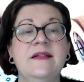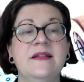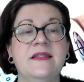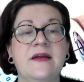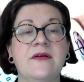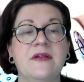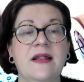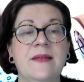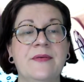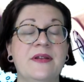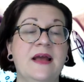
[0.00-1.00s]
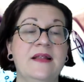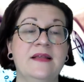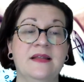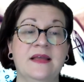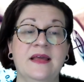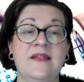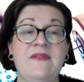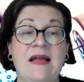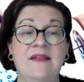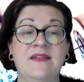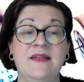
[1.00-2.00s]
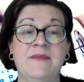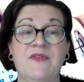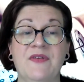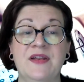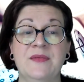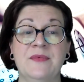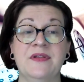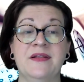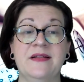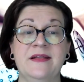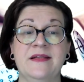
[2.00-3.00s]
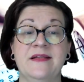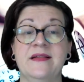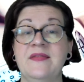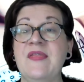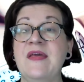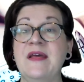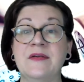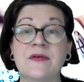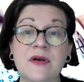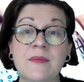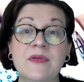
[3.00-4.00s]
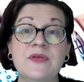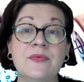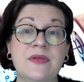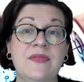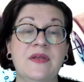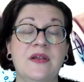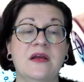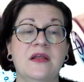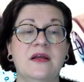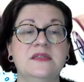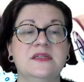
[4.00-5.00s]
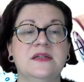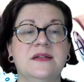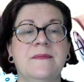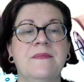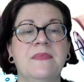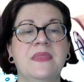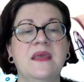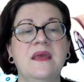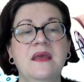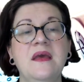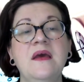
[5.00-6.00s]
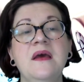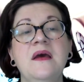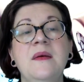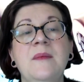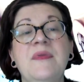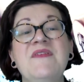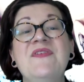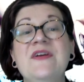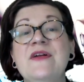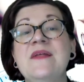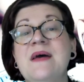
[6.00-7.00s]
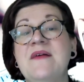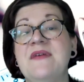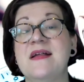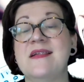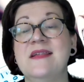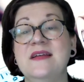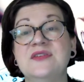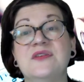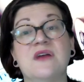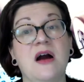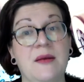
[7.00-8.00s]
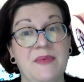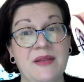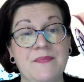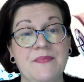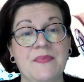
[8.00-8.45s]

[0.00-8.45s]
since they are less protected against vaccine-preventable diseases in the interim between the inoculations. But fears about vaccination are common.